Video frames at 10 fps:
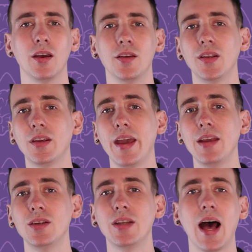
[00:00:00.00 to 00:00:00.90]

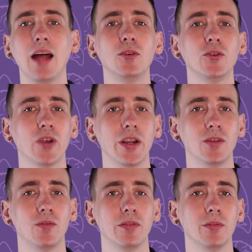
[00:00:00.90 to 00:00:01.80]
Circadian and
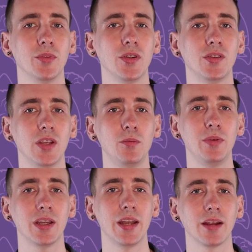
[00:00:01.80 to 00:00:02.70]
ultradian rhythms seem
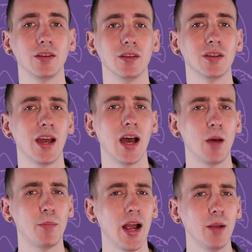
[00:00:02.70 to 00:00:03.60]
to be connected
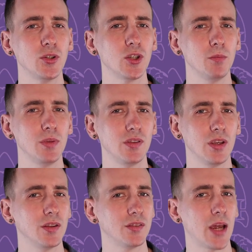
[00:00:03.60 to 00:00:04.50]
and perhaps shouldn't be
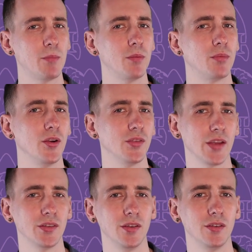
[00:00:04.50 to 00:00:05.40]
seen as separate
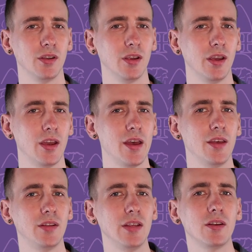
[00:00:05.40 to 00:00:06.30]
processes.
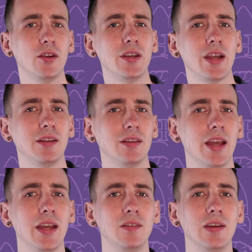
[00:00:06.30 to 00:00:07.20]
Ciesler in
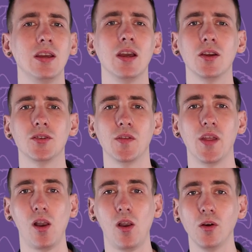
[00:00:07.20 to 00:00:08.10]
1980 showed
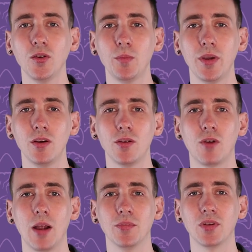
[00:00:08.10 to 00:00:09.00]
that the longest period of
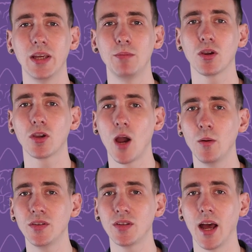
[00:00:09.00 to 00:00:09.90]
REM sleep
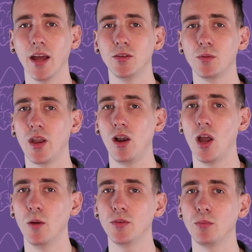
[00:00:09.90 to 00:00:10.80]
coincides with the
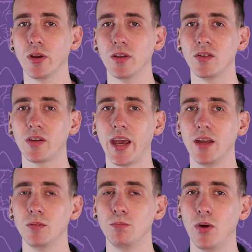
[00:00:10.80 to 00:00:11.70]
lowest point in the
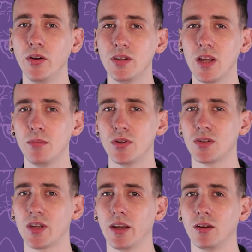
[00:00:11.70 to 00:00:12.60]
circadian body temperature
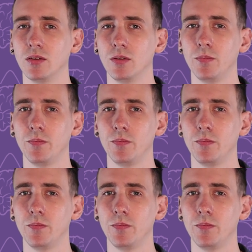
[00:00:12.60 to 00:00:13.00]
cycle.